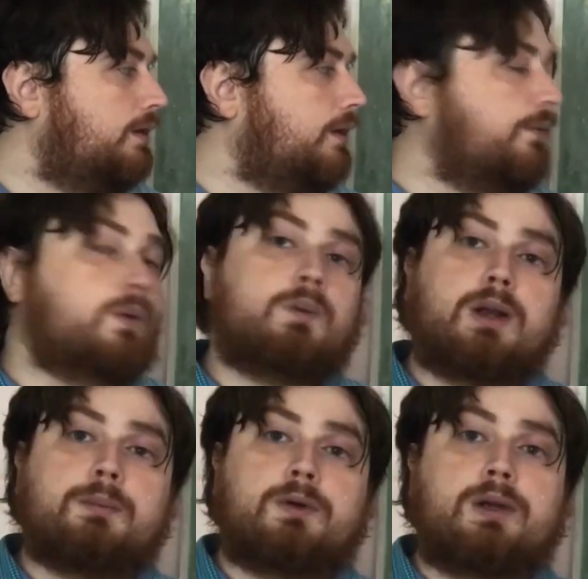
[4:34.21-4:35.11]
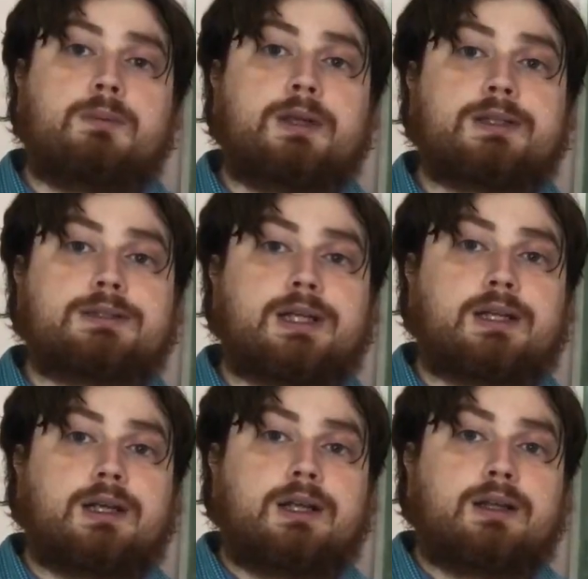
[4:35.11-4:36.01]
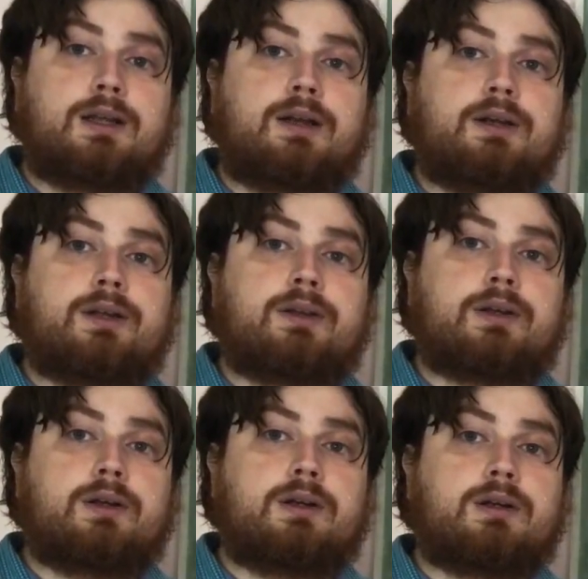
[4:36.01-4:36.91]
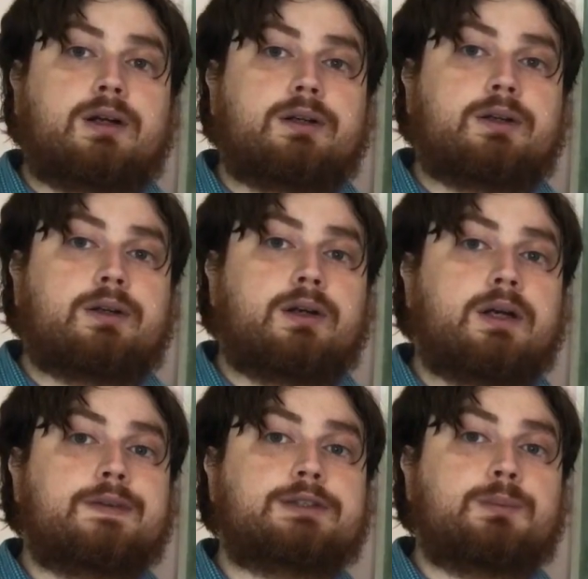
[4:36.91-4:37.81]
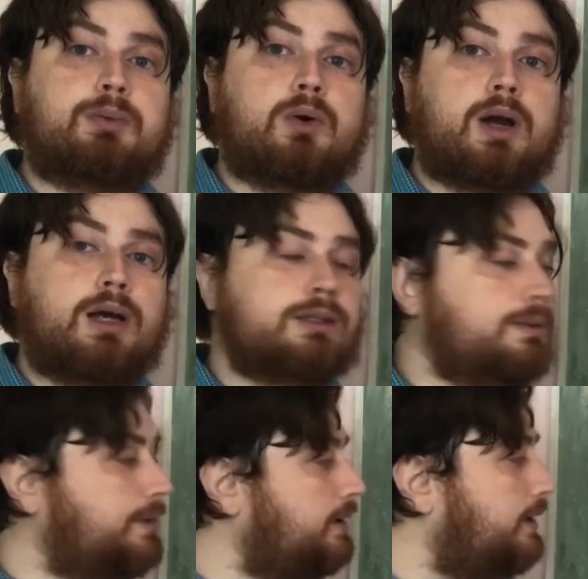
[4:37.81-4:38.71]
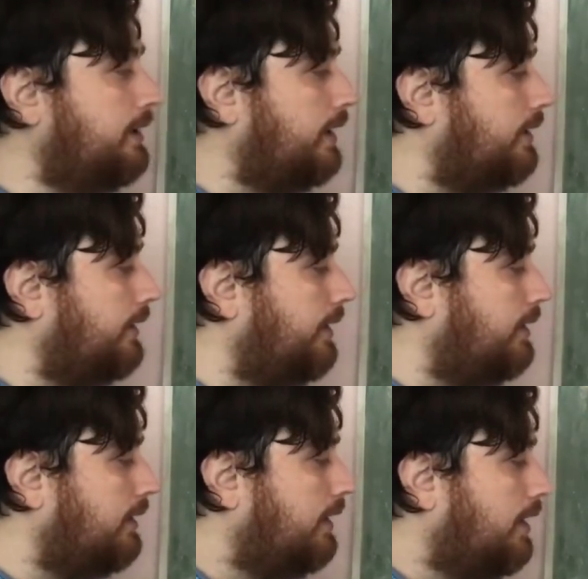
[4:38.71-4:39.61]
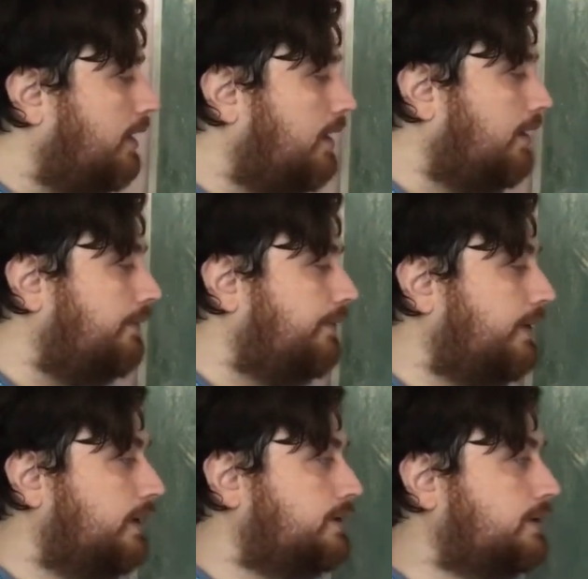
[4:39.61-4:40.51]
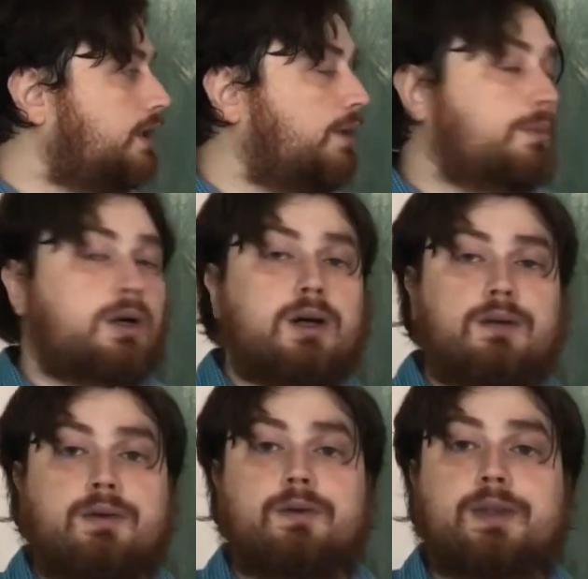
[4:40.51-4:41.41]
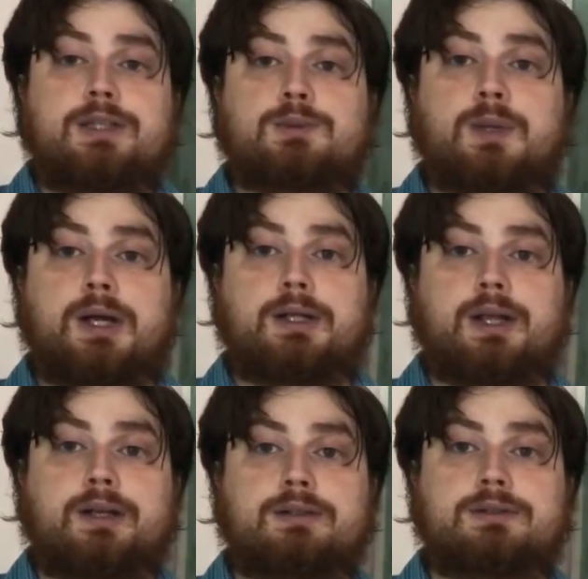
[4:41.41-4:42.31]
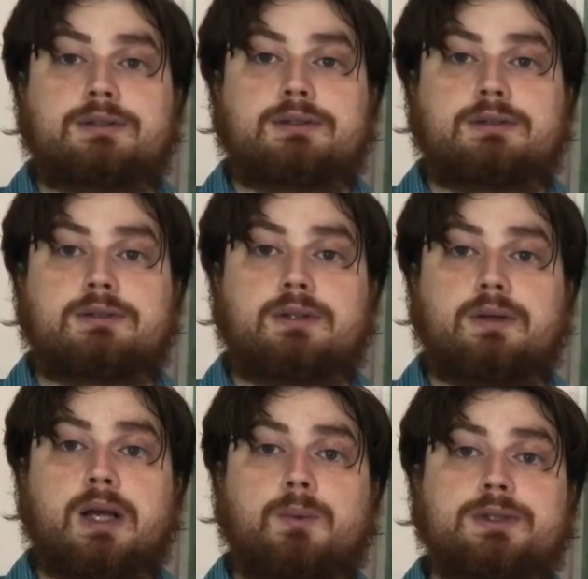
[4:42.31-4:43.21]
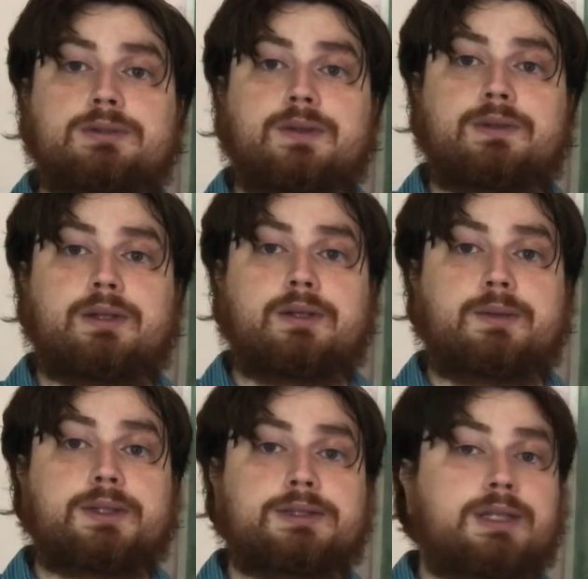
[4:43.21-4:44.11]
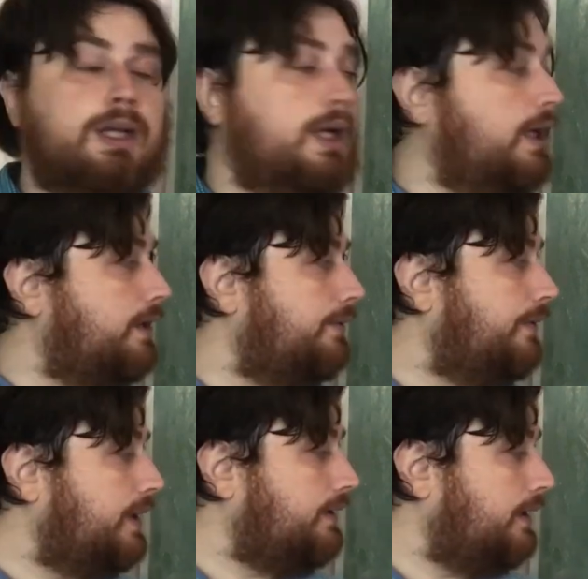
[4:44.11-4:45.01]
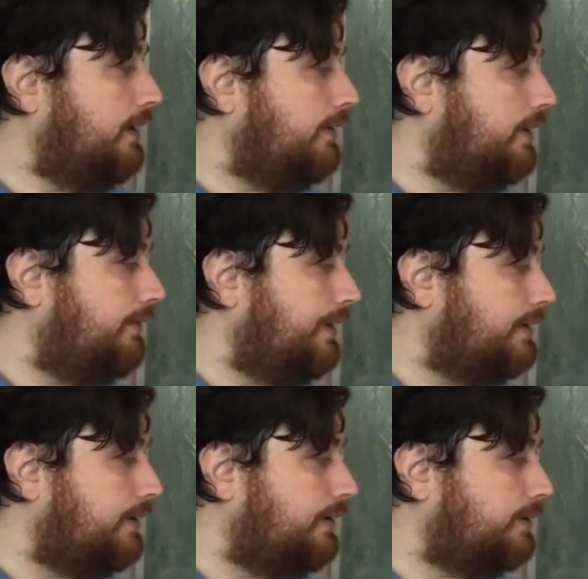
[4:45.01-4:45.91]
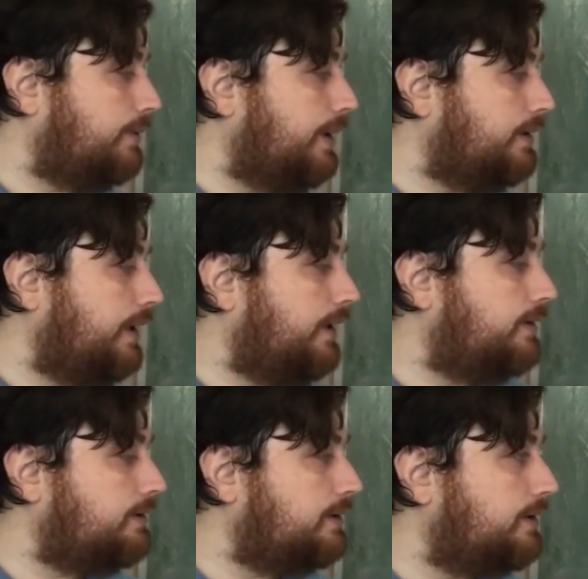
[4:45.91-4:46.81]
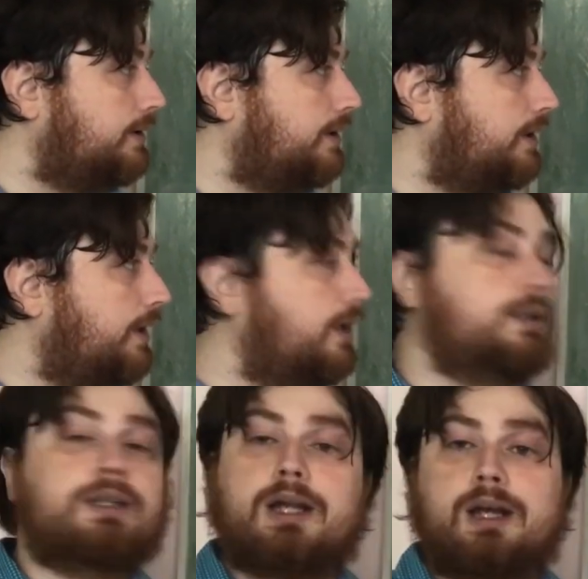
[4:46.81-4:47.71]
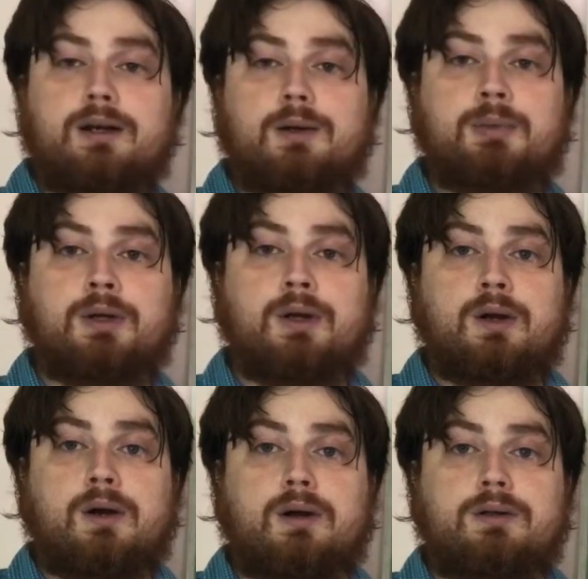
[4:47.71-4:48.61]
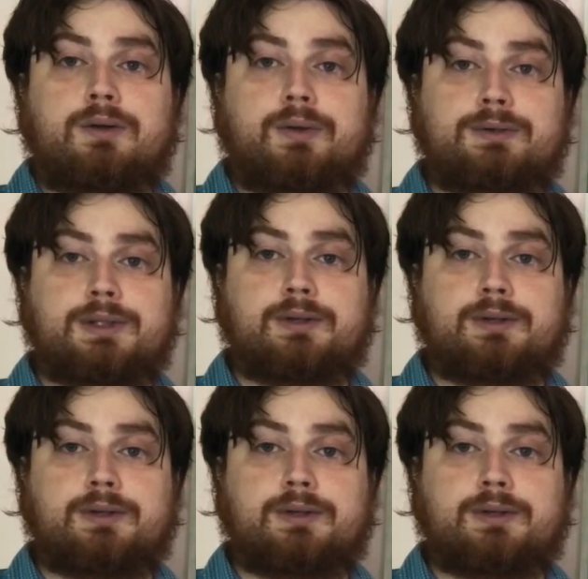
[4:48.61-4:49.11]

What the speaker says: Therefore, what I'm claiming is that the area of the curve under the curve is approximately the area of the sum of these rectangles. So now what's left to do is define the area of each of those rectangles and then add up all of those